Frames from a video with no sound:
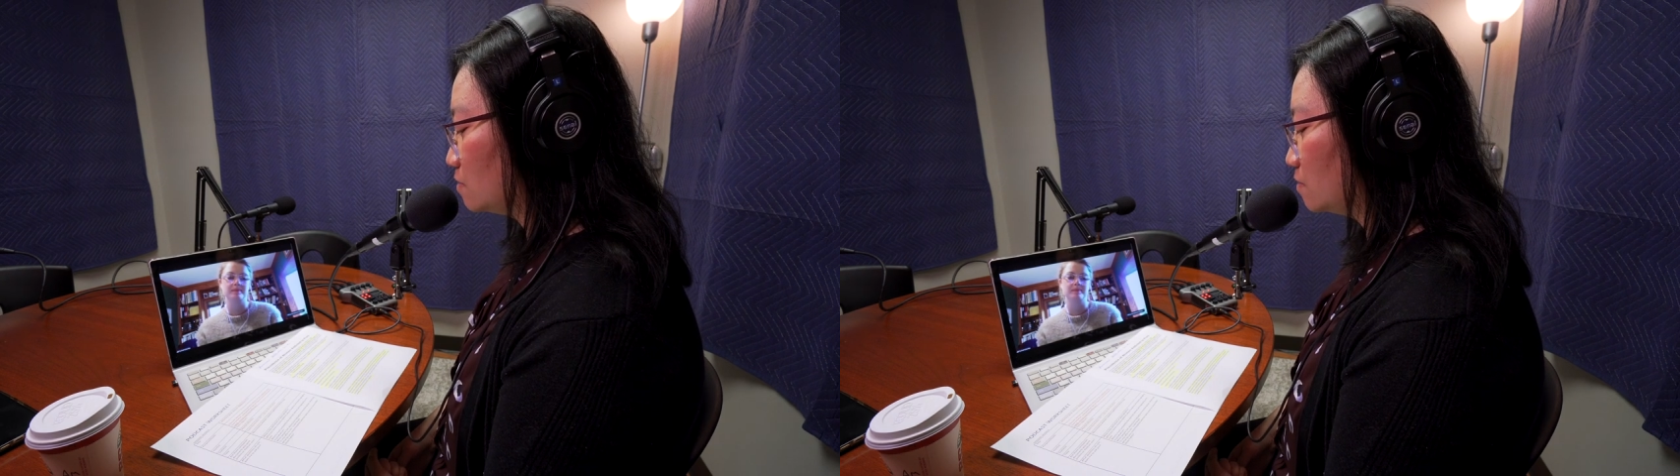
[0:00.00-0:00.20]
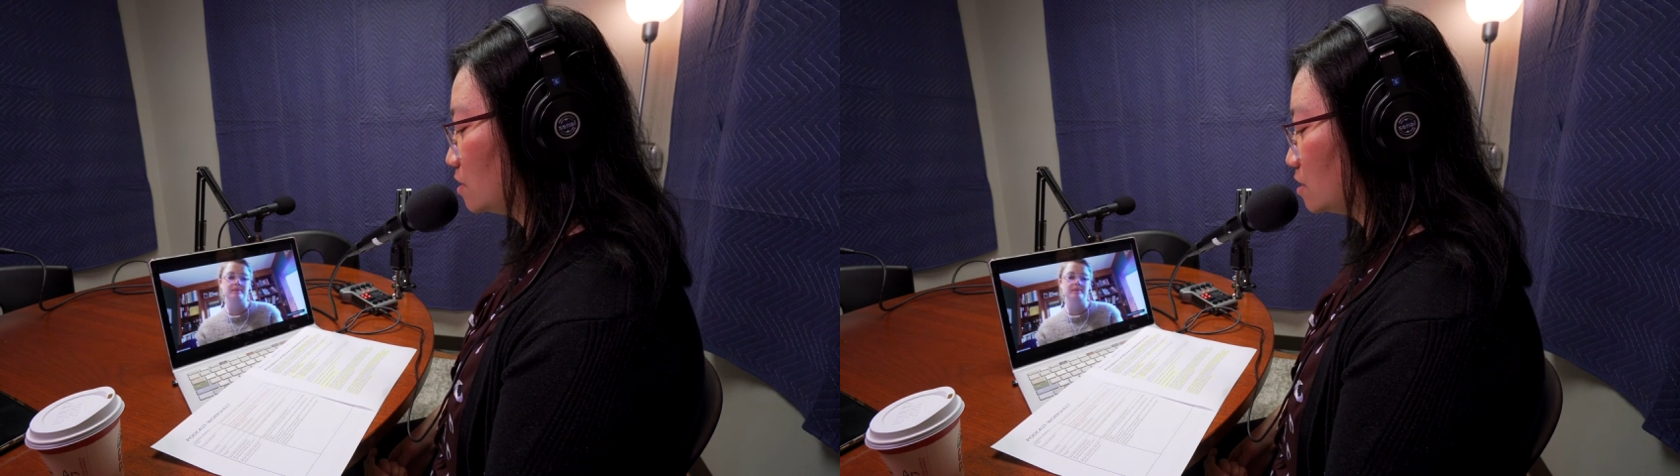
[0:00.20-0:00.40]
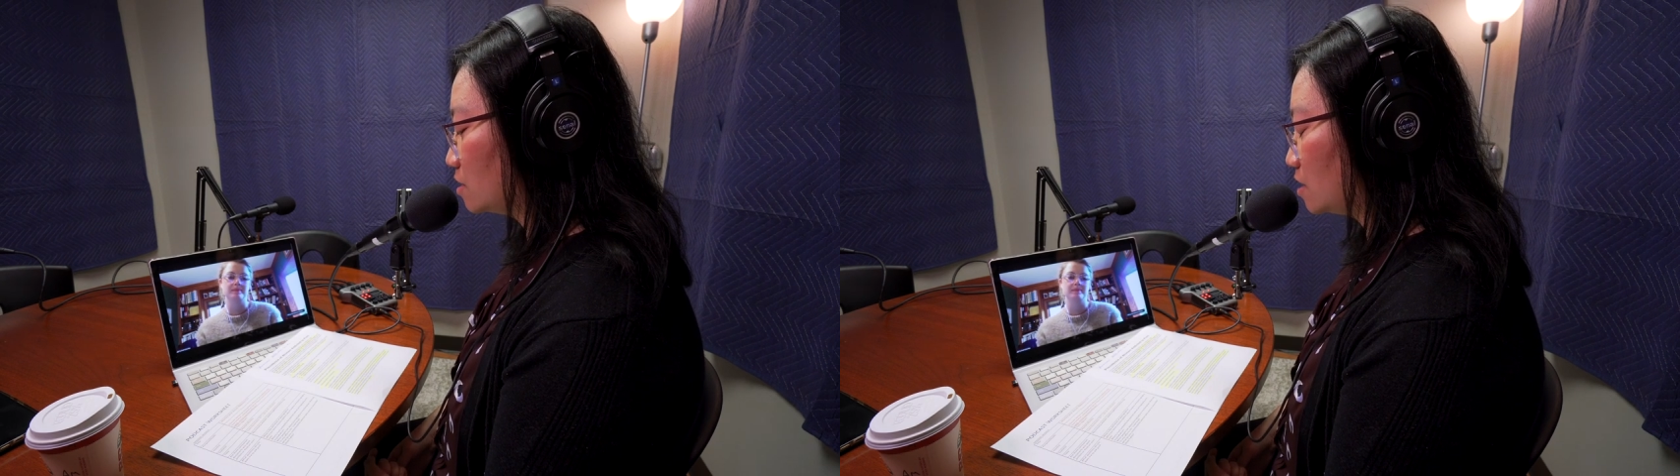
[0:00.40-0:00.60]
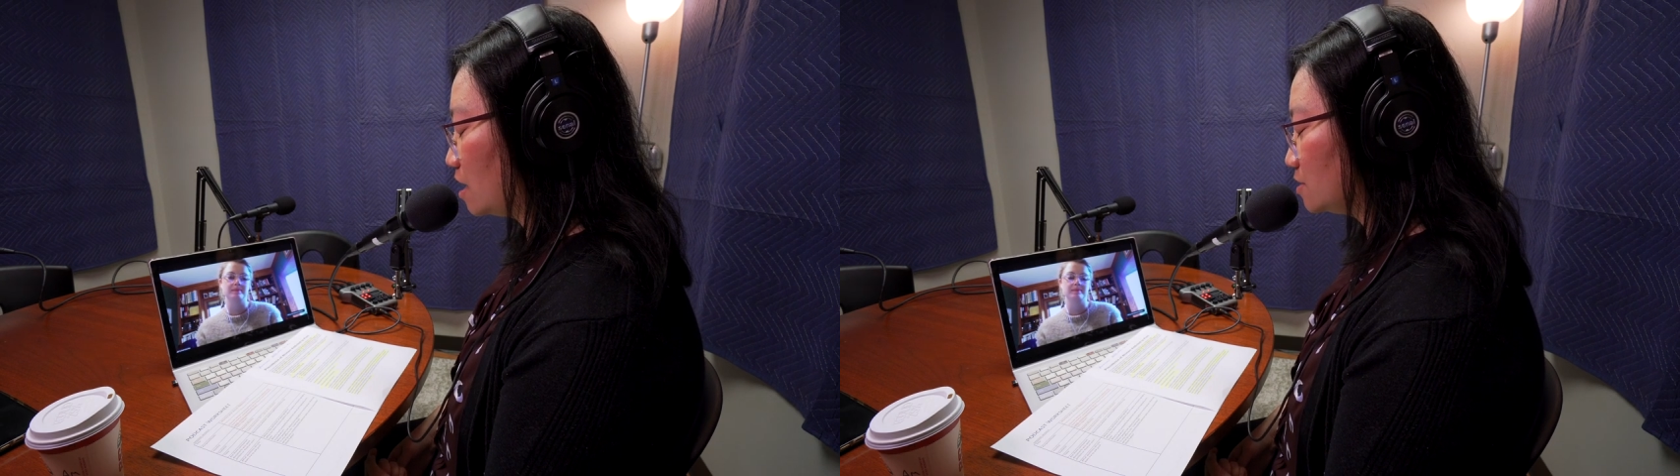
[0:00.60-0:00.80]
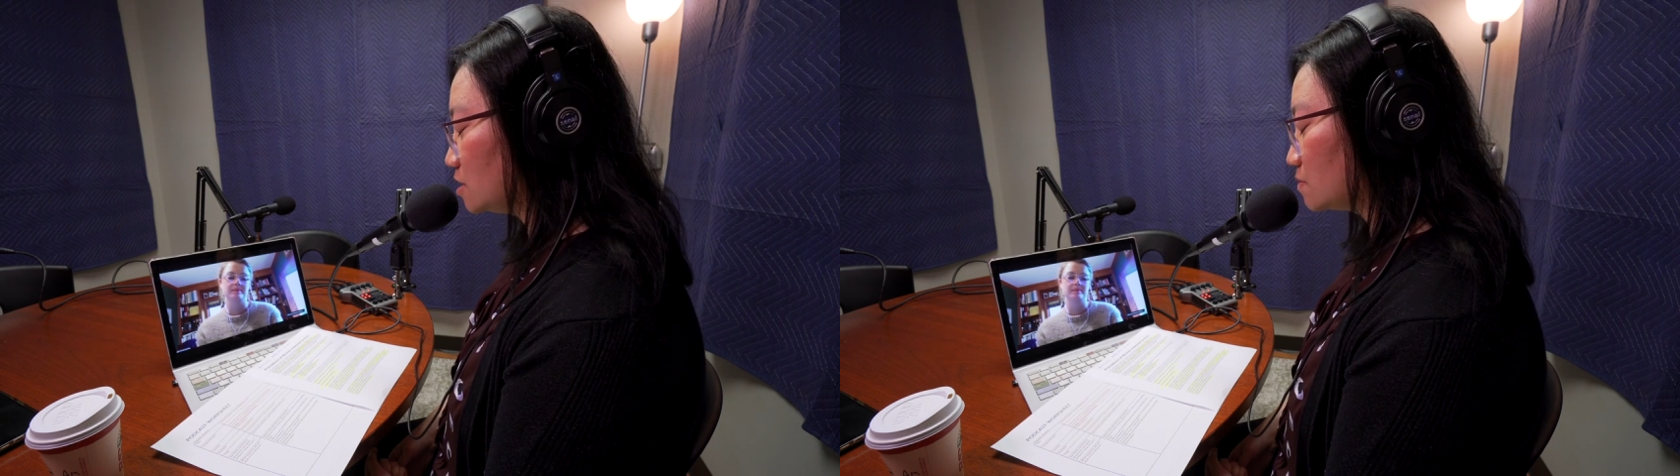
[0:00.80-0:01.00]
we're
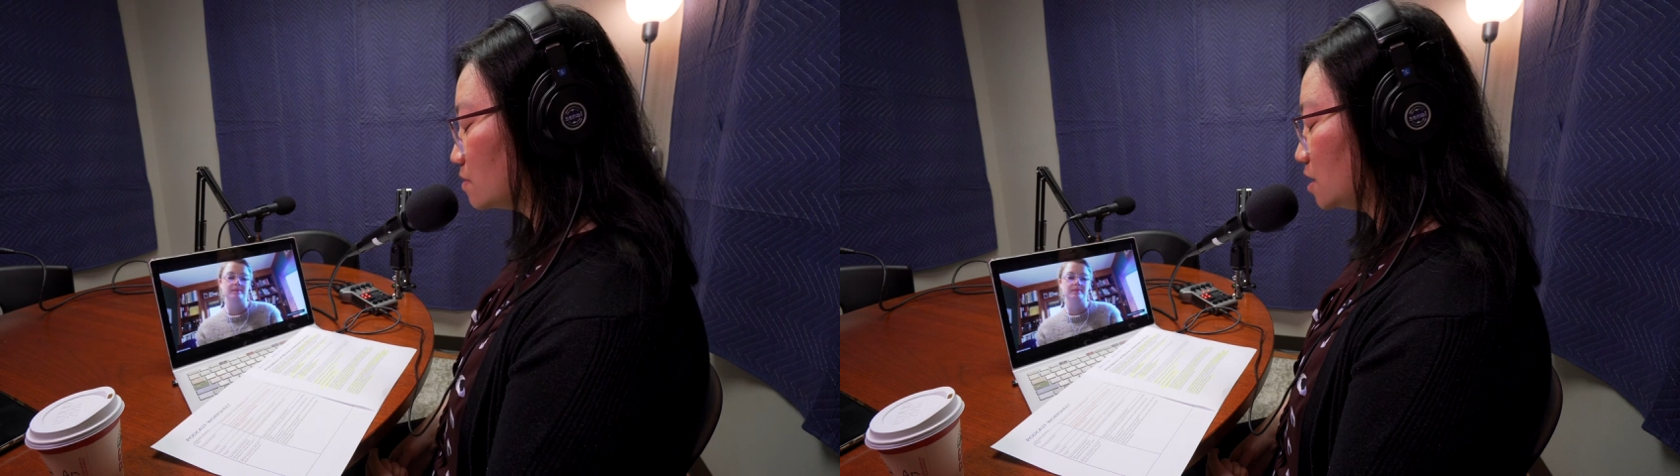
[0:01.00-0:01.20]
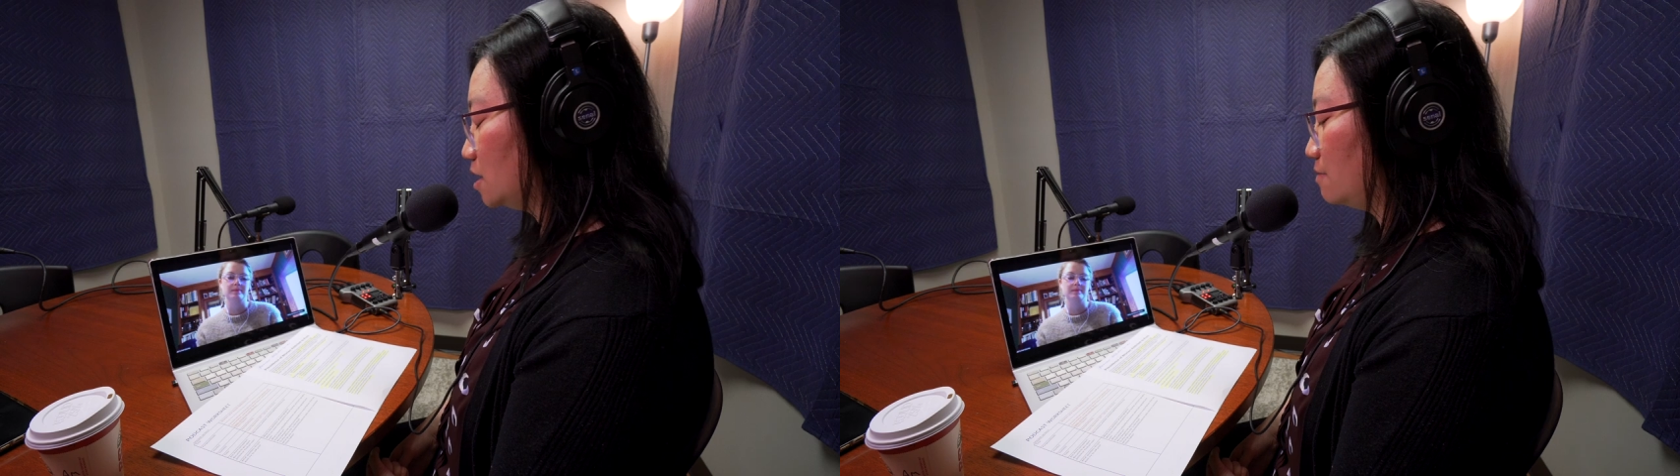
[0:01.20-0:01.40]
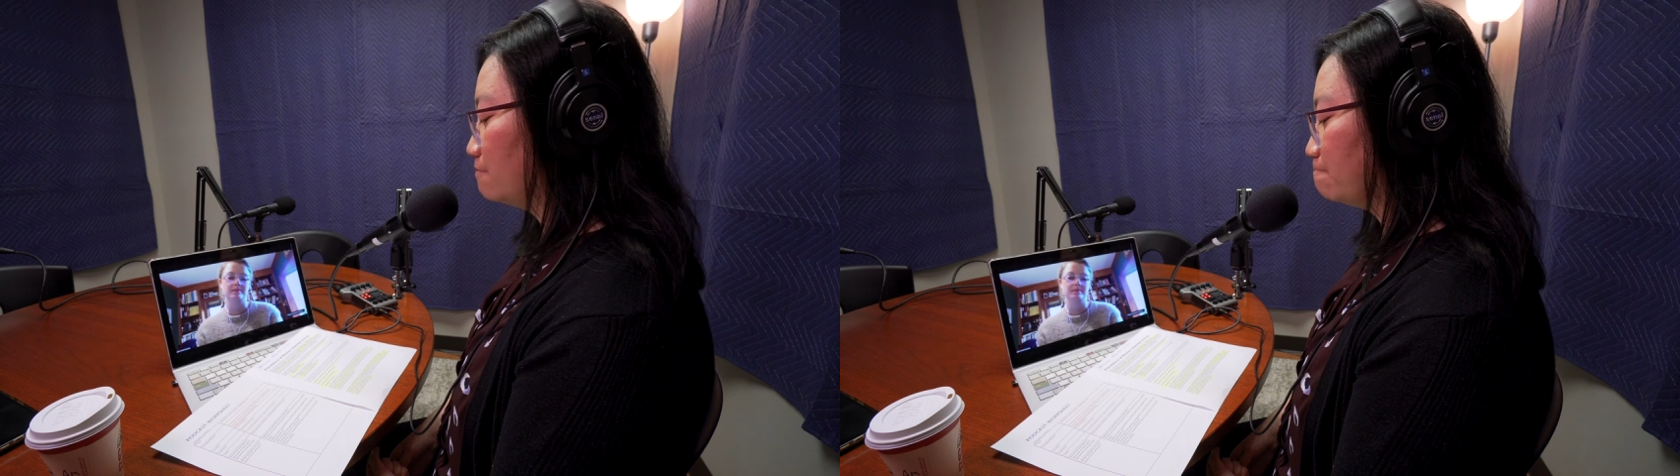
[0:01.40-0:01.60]
I'm just really